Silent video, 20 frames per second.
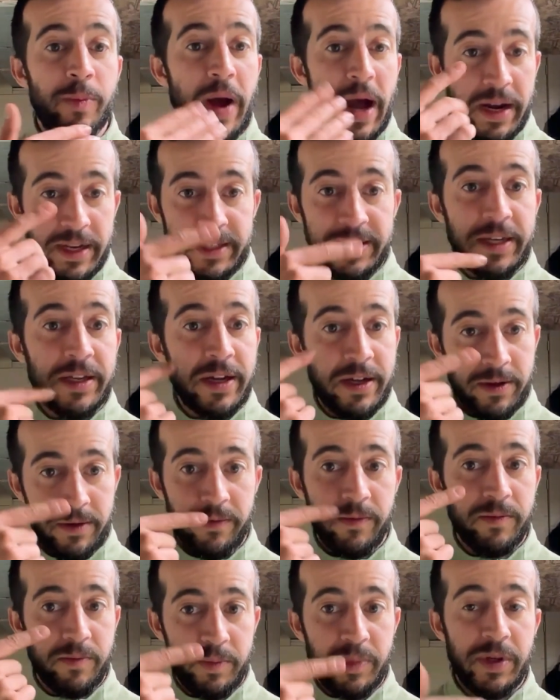body's going
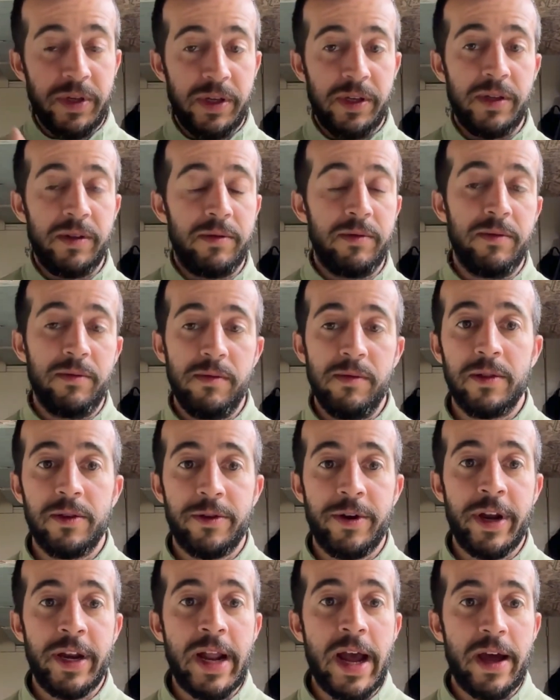to be
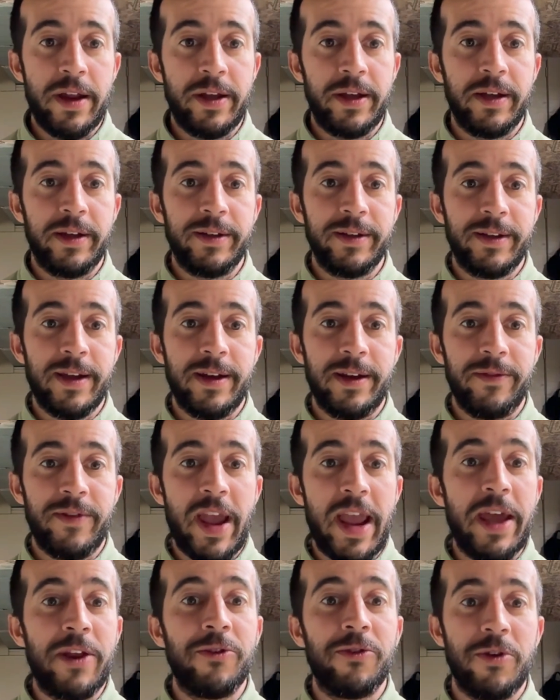learning how to kind of
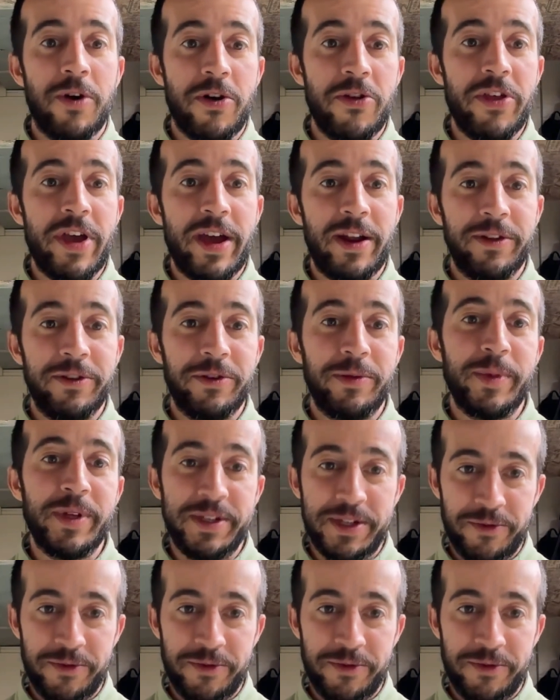handle all that a little bit